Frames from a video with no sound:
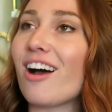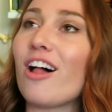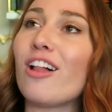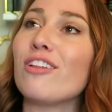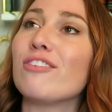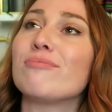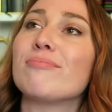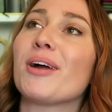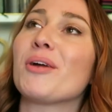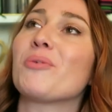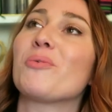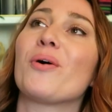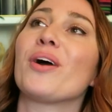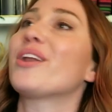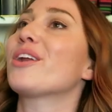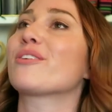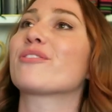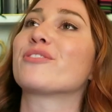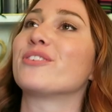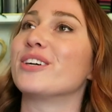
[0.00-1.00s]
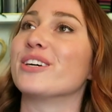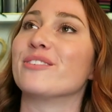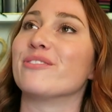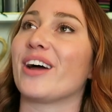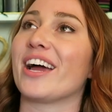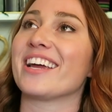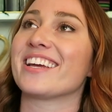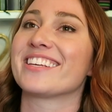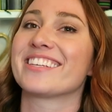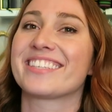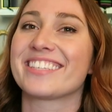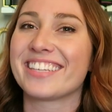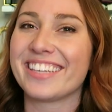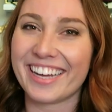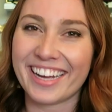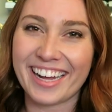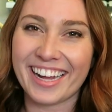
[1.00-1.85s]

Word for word: all of my wonderful advice.